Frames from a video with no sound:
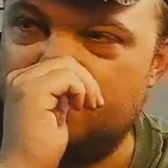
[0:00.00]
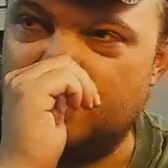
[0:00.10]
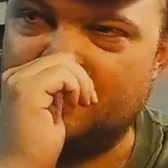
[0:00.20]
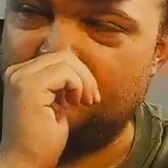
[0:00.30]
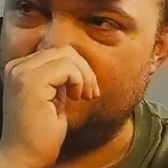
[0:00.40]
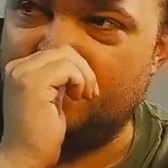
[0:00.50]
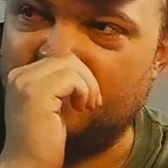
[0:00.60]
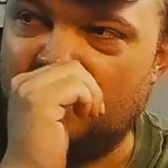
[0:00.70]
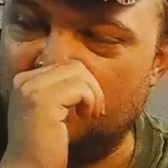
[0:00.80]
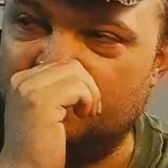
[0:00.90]
I completed
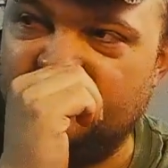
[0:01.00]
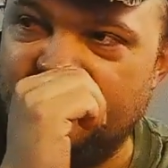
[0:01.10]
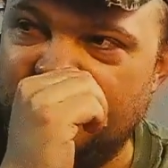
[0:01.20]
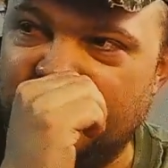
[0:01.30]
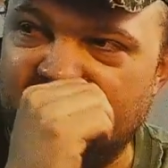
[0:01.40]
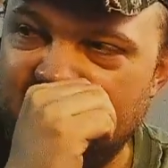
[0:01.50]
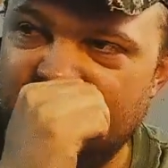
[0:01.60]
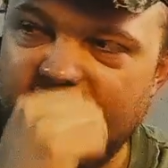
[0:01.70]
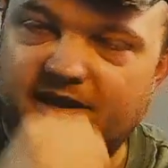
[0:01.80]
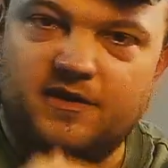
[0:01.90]
all of the,
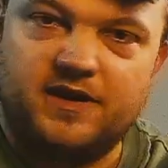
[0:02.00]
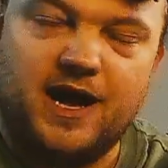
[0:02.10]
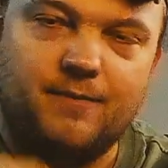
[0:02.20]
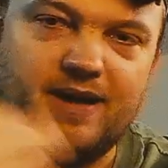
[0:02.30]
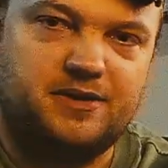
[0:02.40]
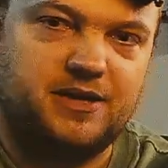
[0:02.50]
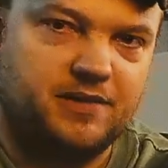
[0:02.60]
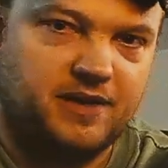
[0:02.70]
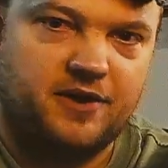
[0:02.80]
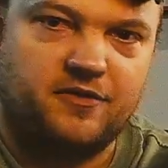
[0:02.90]
you know, combat
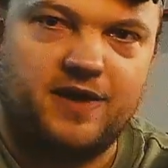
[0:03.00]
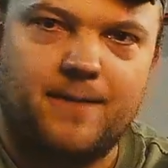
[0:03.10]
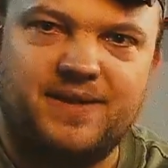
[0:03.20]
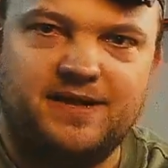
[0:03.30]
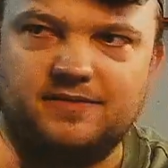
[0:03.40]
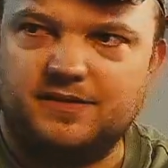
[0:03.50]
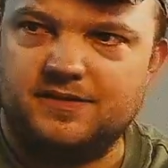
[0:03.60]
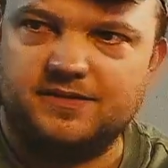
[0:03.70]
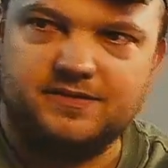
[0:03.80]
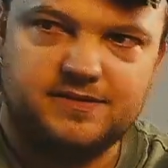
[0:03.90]
simulator. I beat
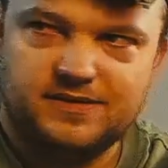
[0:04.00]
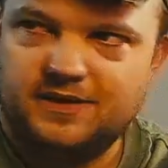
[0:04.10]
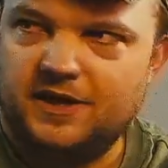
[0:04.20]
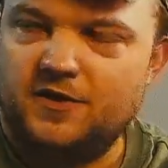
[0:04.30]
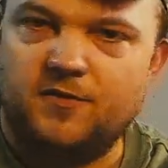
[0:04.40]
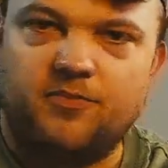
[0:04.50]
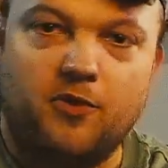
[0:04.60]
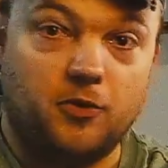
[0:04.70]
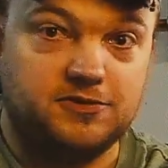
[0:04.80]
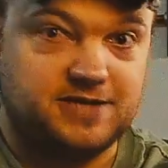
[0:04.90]
the, you know, the
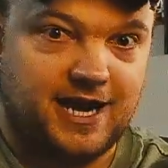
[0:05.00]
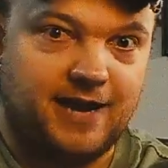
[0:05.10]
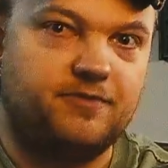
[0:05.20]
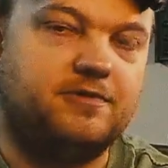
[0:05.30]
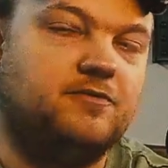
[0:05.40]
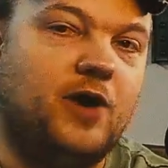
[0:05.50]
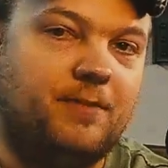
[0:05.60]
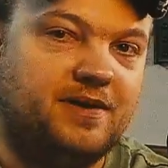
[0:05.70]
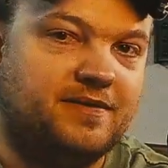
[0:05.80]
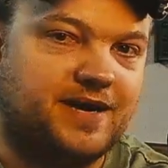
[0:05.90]
prototype
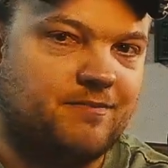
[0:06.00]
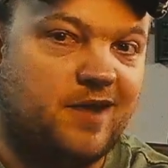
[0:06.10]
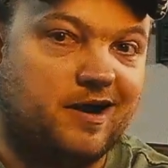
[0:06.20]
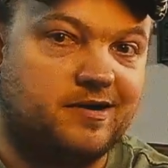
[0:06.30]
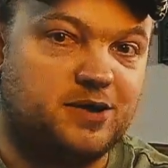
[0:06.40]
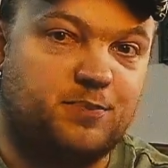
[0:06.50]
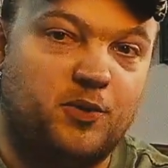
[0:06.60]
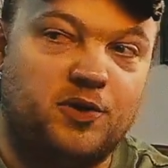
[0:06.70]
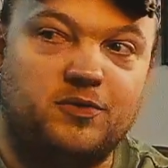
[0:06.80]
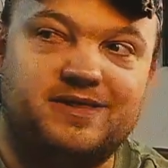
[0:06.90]
weapon that I'm not going to
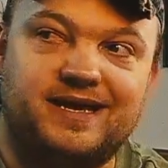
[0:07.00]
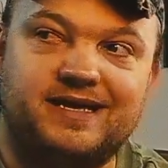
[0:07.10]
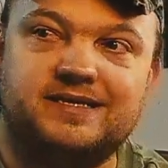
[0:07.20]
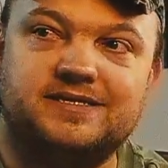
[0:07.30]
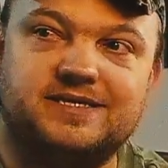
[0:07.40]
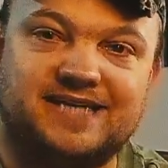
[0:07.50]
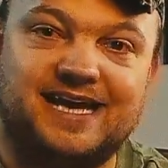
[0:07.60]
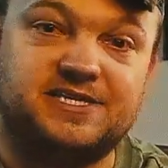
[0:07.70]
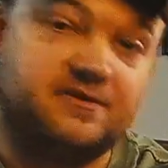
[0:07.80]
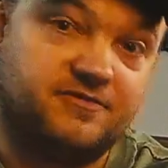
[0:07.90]
spoil what that is. It's
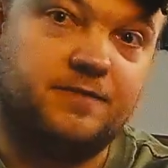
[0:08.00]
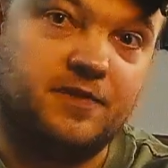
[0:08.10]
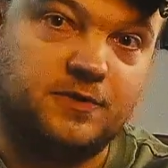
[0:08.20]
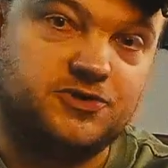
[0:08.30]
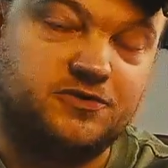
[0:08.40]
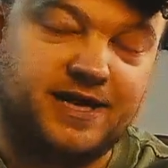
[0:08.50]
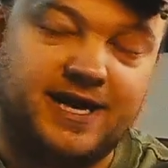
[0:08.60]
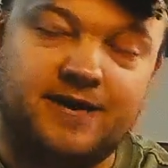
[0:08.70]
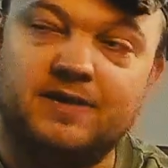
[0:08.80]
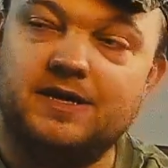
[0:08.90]
actually from the original
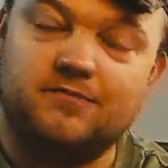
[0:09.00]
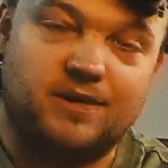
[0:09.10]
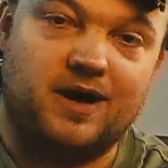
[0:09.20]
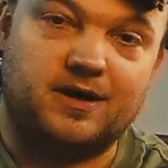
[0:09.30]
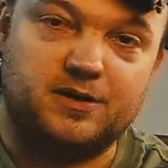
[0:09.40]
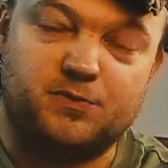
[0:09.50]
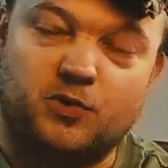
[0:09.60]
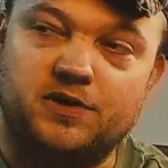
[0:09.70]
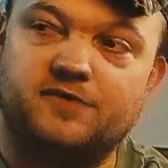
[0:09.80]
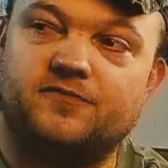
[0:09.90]
game. I'm not going to
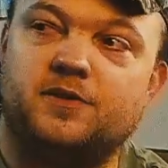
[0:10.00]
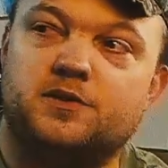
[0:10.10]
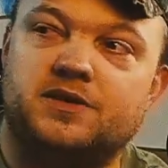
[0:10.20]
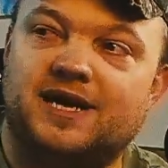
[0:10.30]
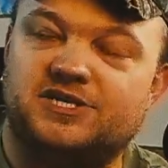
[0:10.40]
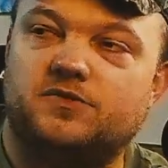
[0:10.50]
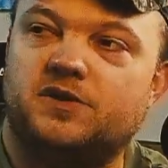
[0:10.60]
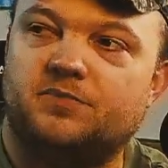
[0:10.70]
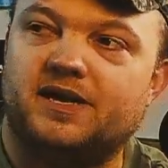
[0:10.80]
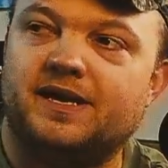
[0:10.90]
spoil it for those that actually
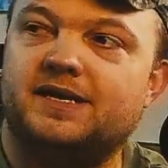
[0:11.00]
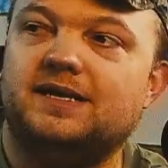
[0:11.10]
want to play it.